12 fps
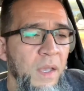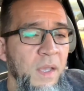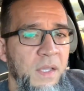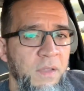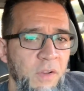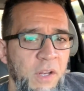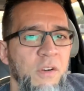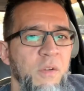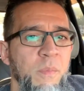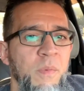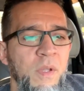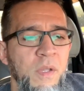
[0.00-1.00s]
Give you a little
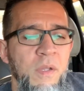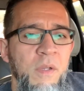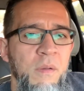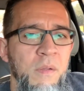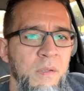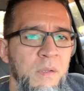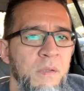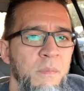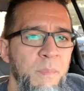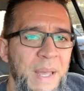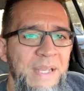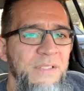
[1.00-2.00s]

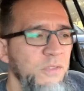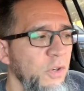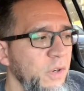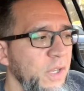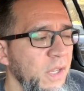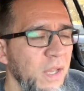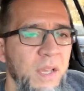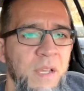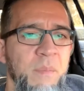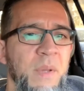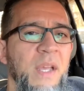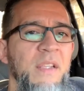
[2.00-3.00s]
backstory
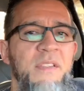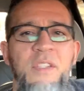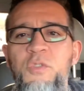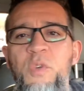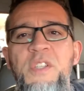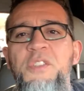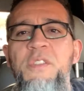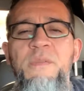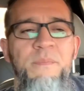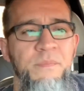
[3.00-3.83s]
on my situation.